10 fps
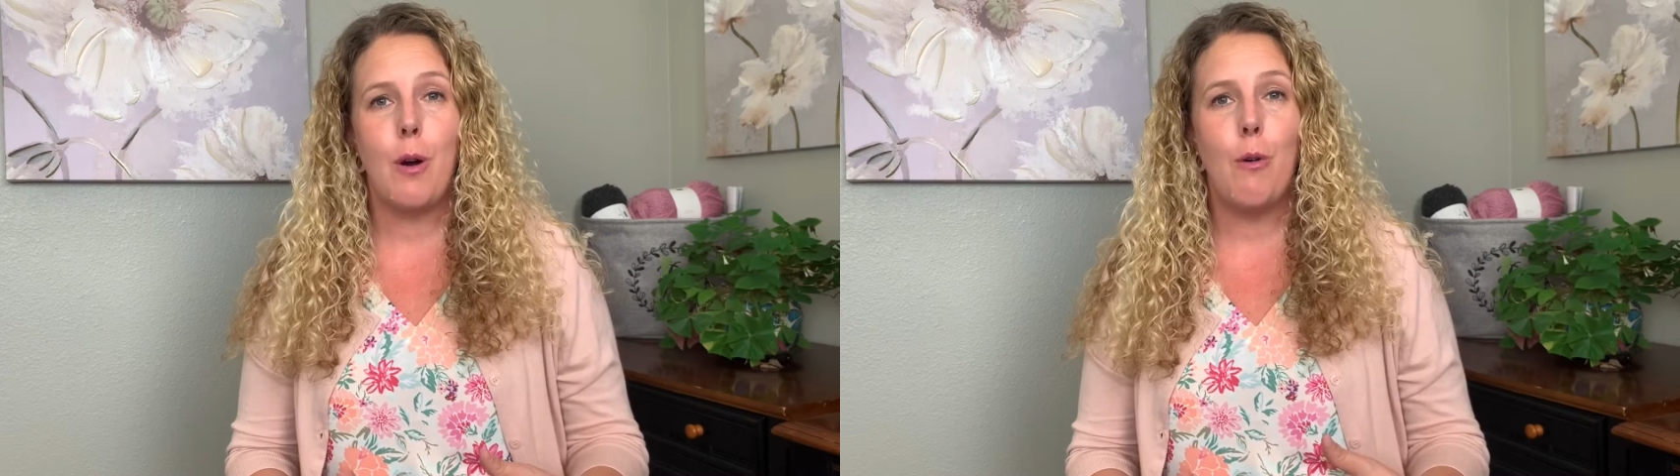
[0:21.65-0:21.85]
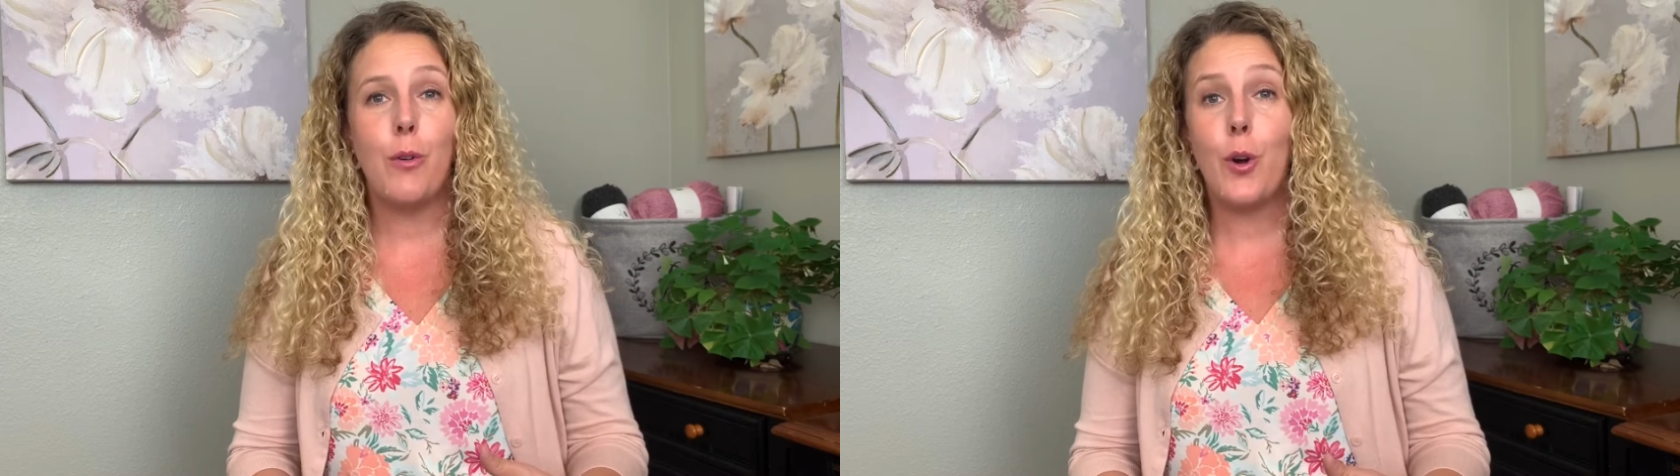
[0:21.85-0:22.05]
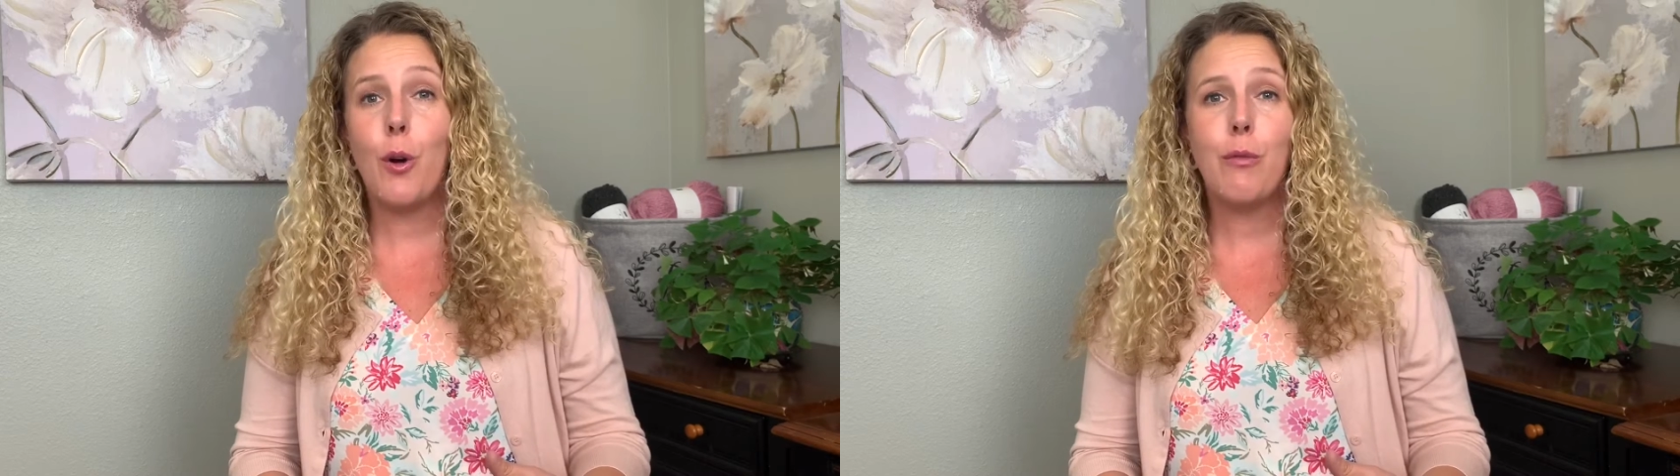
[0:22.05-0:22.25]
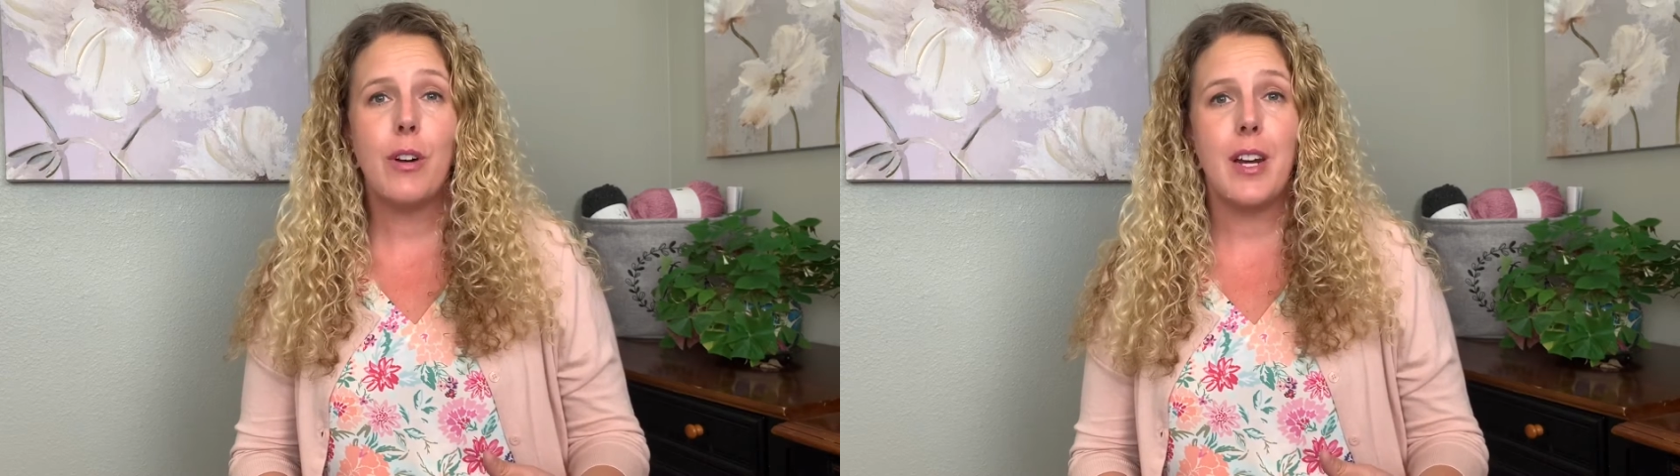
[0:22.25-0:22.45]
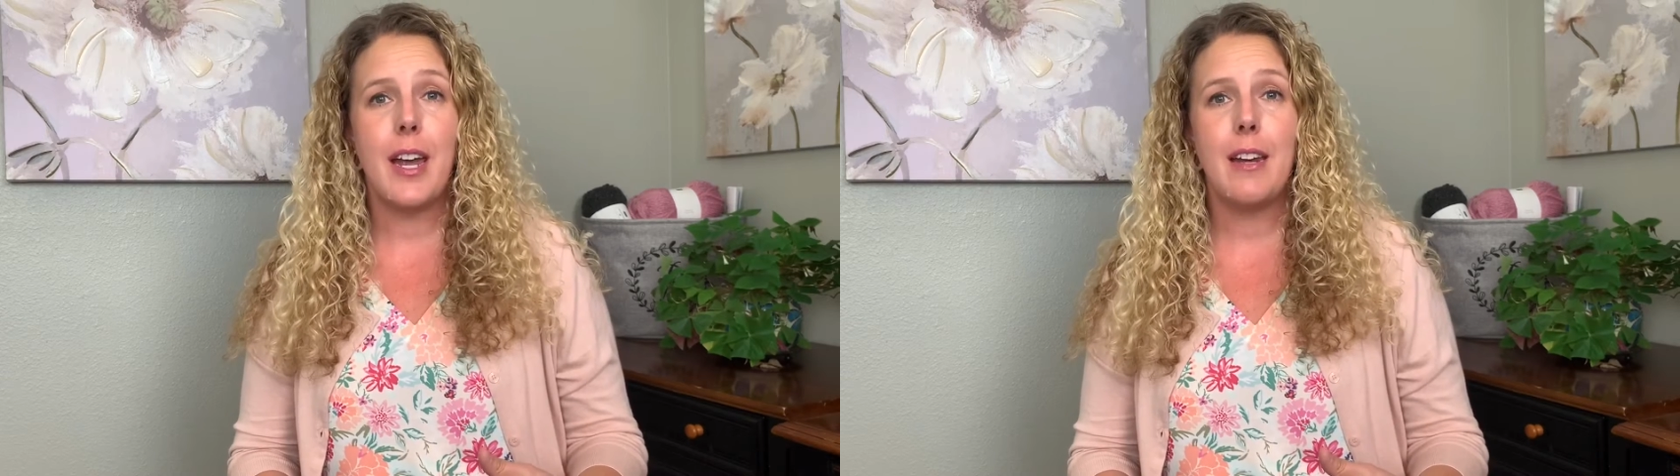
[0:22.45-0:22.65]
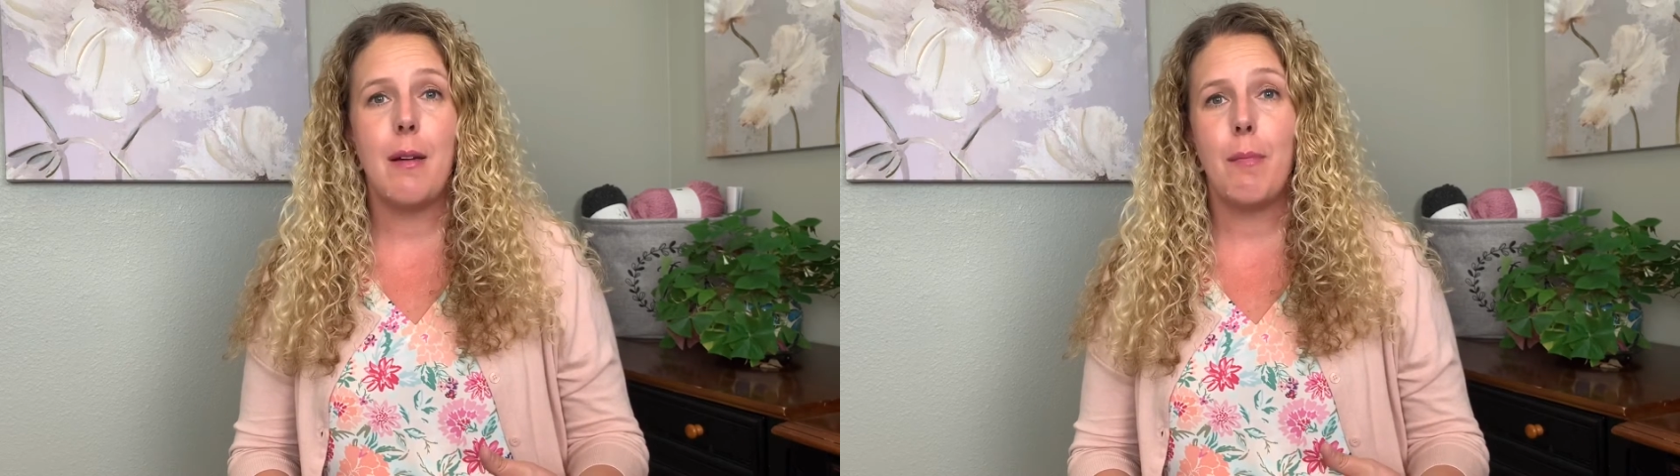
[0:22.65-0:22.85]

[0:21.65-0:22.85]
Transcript: over and over again.